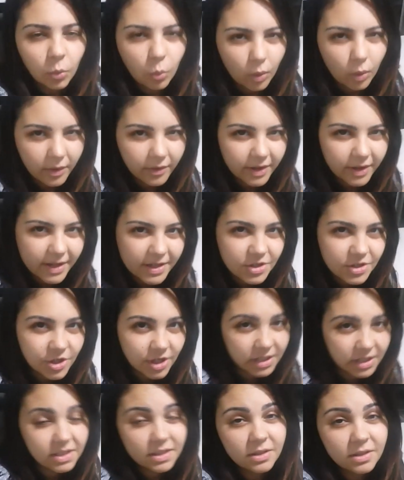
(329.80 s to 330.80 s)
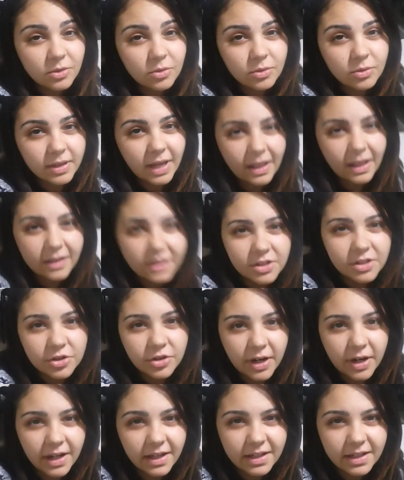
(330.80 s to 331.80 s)
Where I injected the
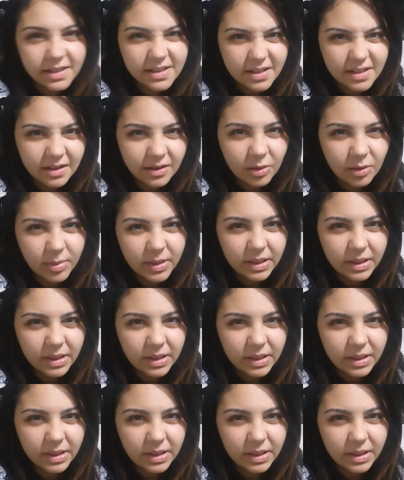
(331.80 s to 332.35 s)
Orgalutran, it's a little